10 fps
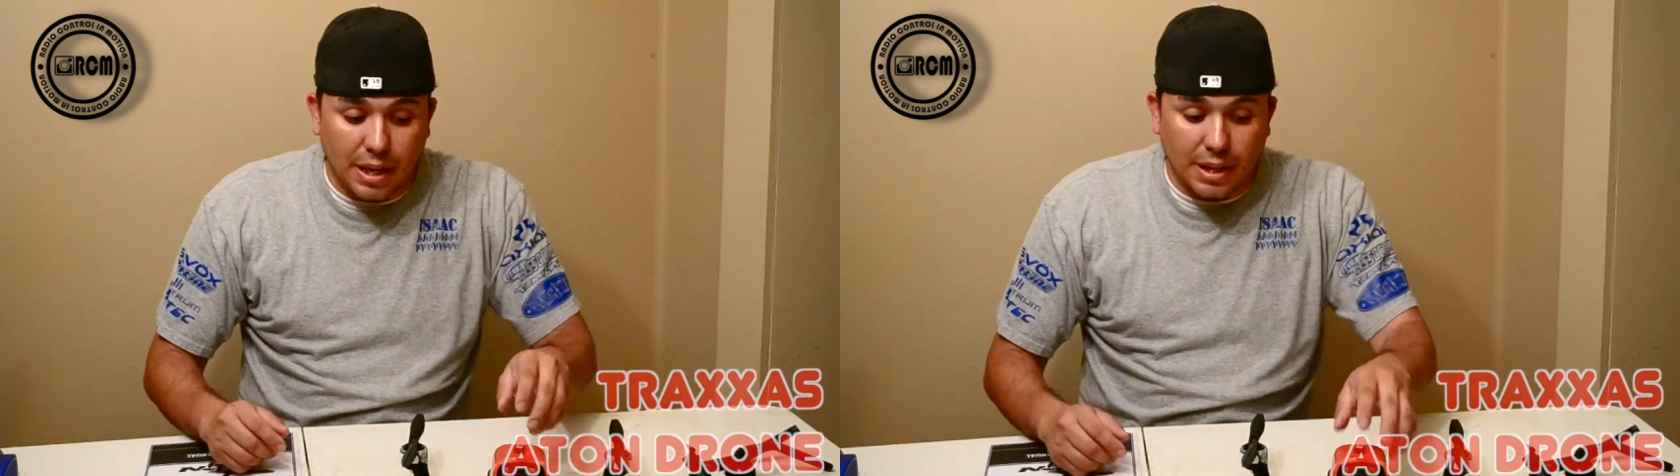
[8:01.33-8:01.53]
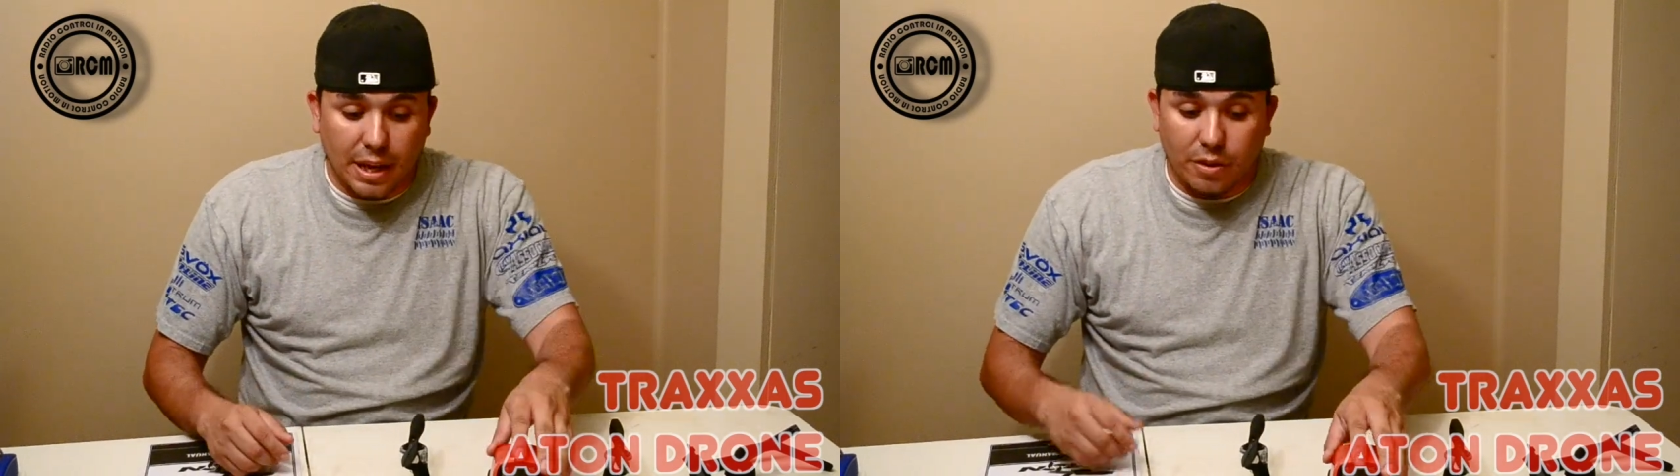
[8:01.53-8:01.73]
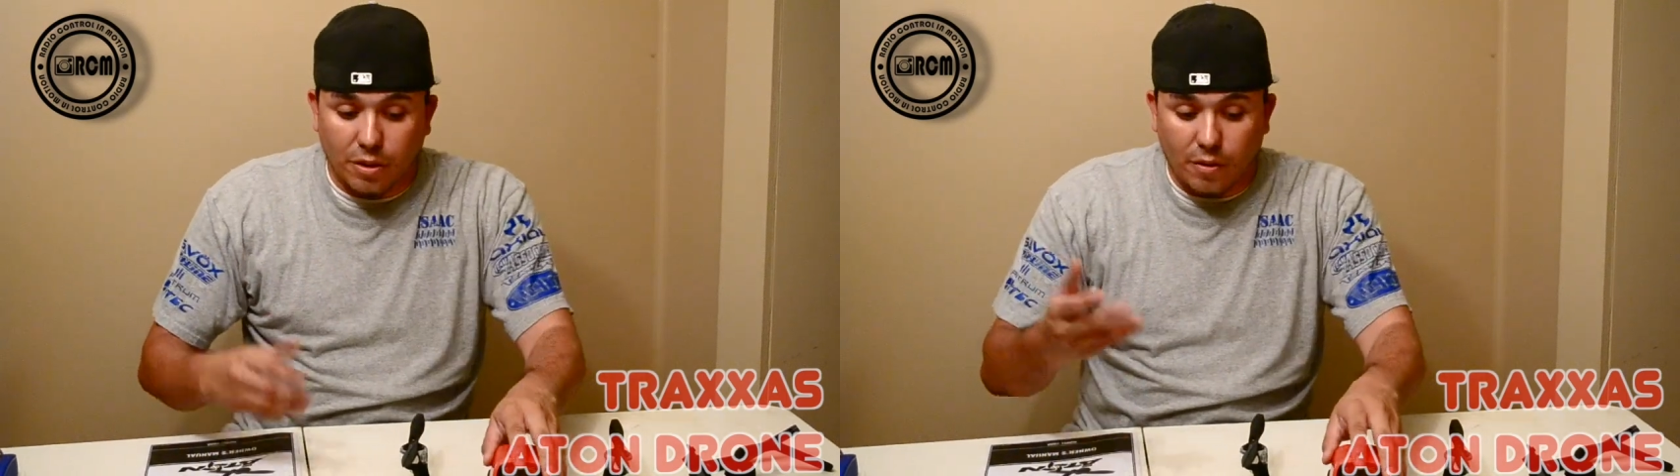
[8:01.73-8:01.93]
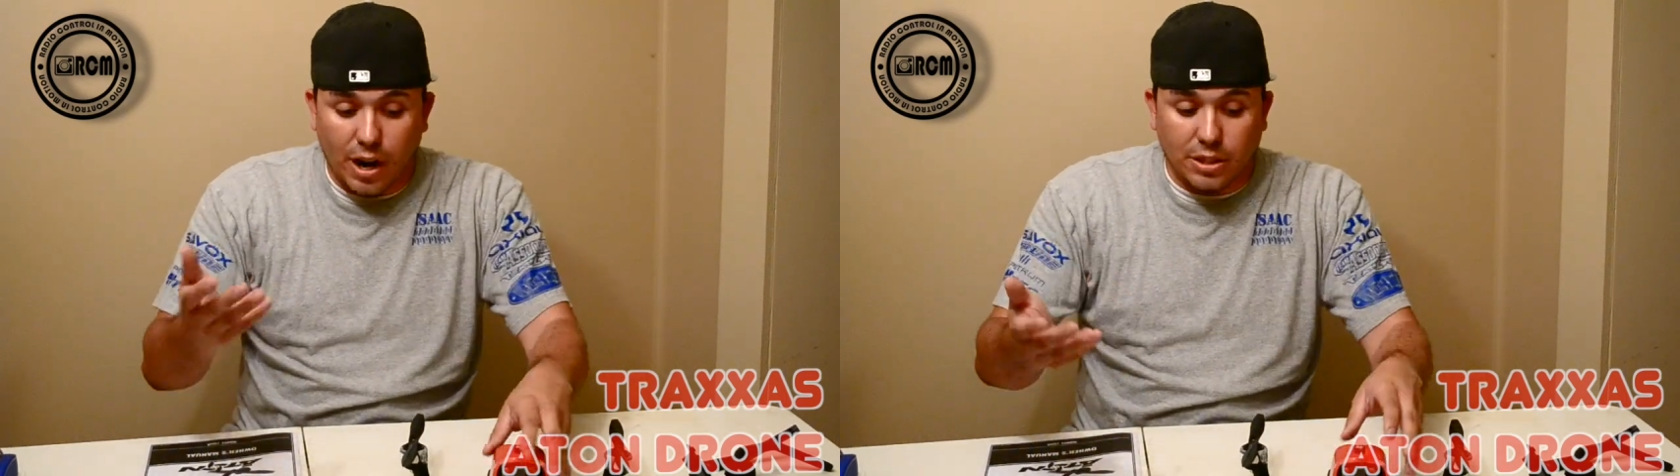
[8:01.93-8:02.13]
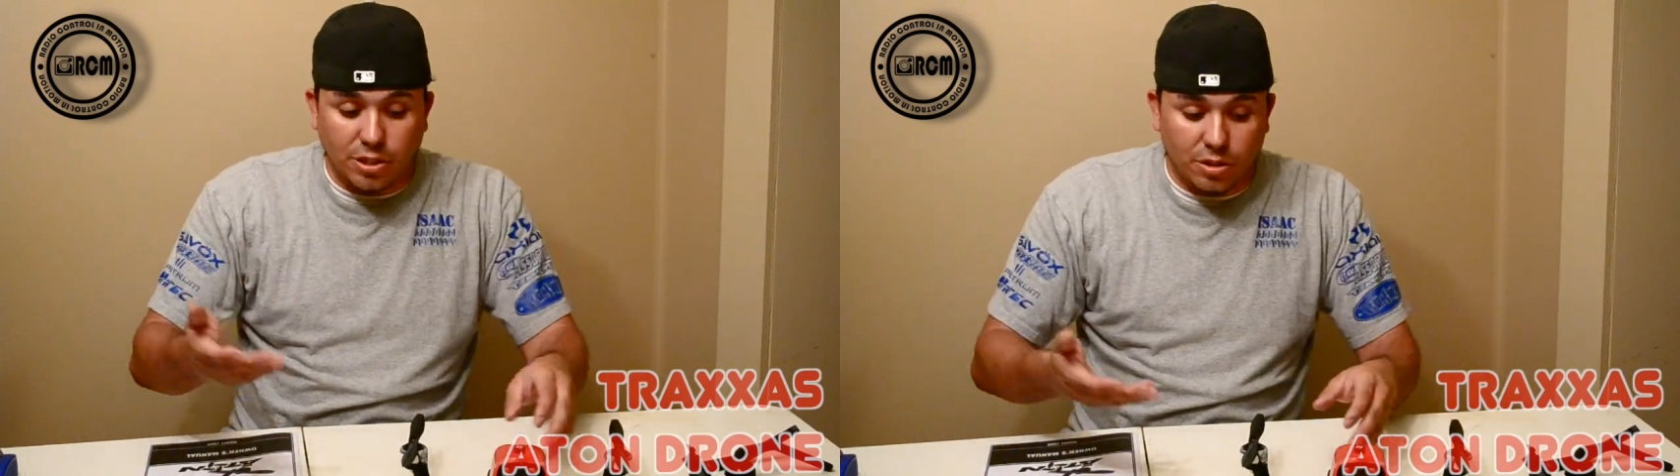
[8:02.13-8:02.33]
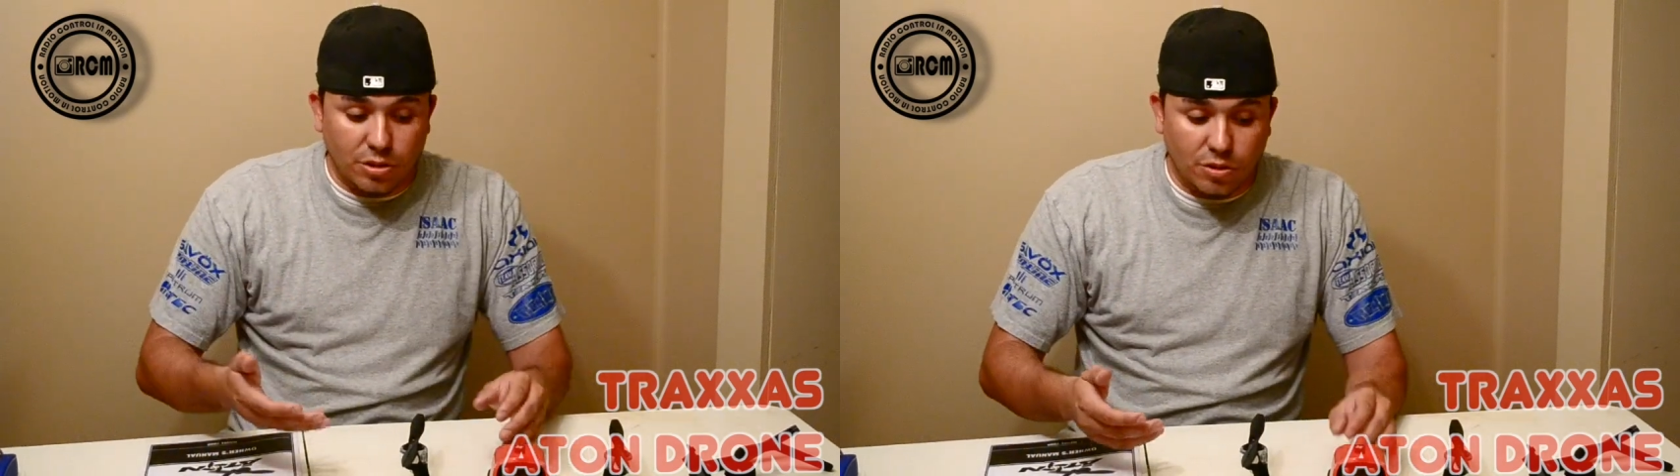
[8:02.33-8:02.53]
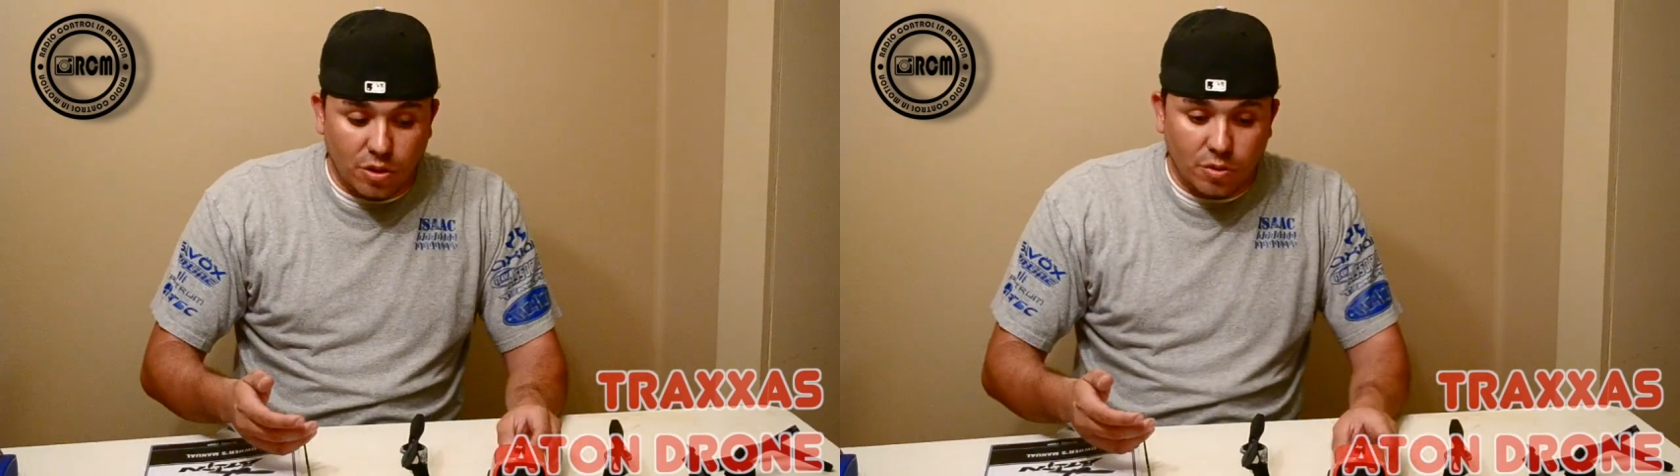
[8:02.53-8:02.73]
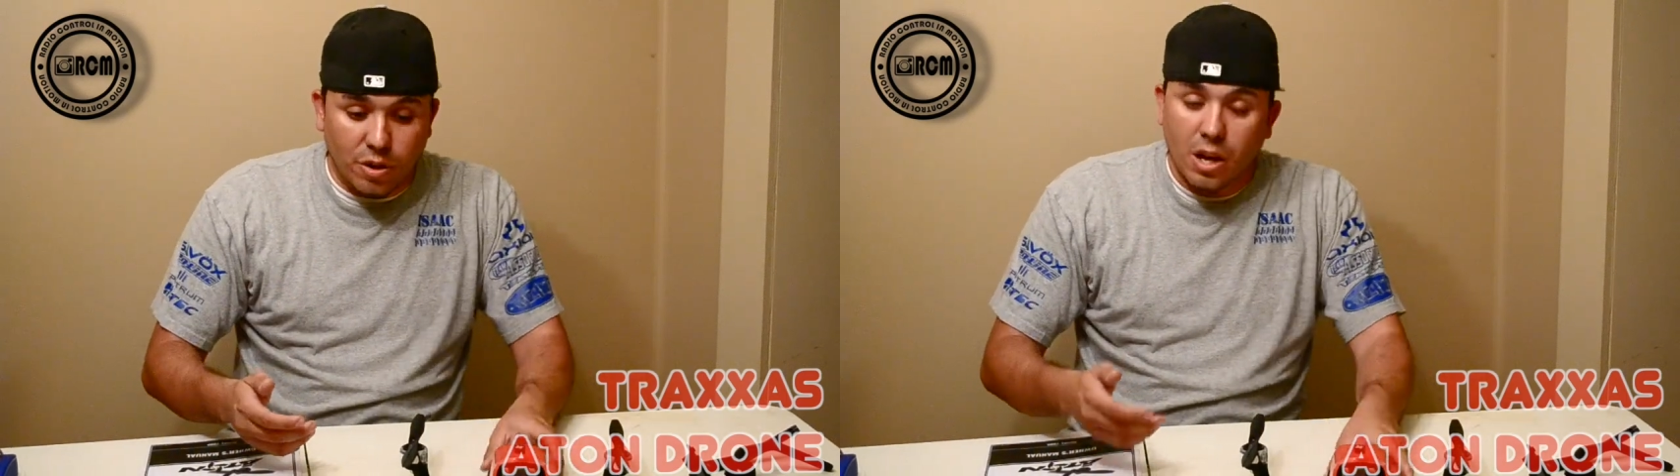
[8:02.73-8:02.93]
like that, or crash your
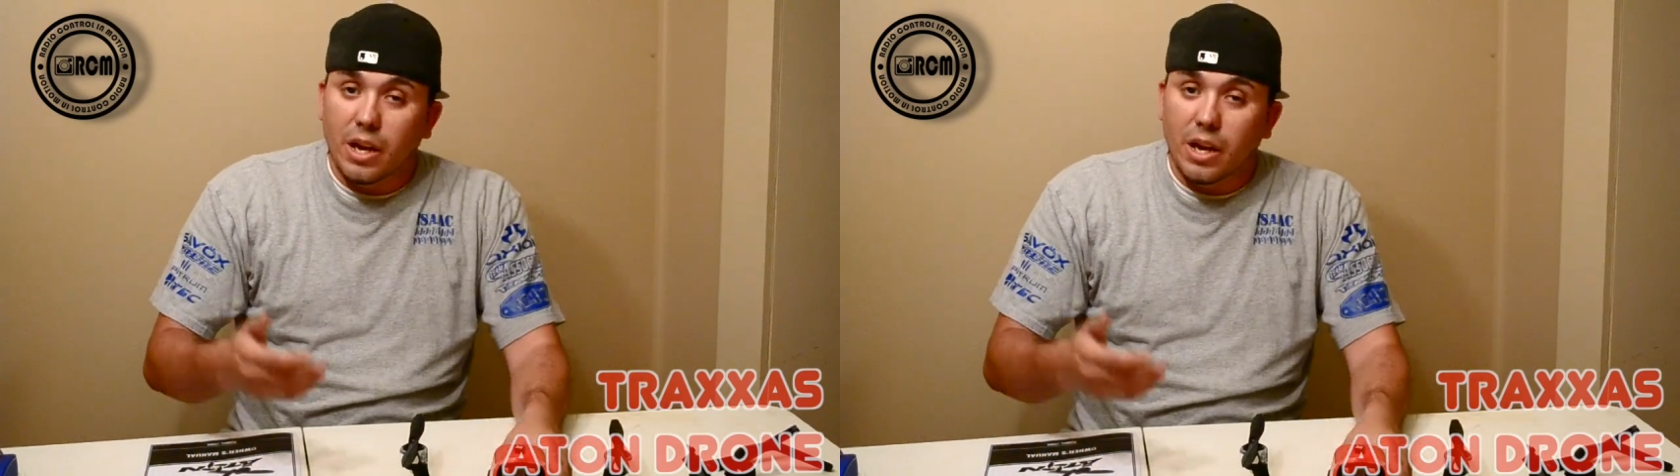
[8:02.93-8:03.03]
drone